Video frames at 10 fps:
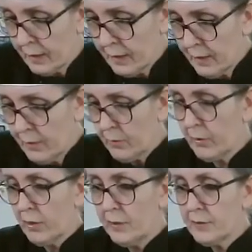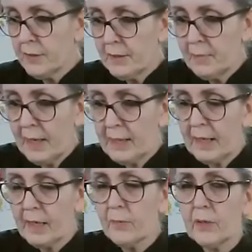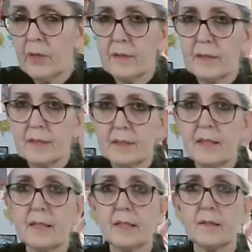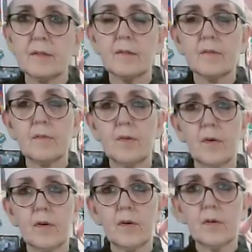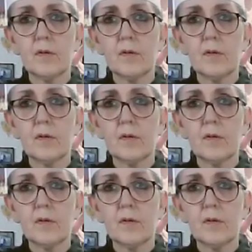We're going to close the lid back down, and we're going to let this sit for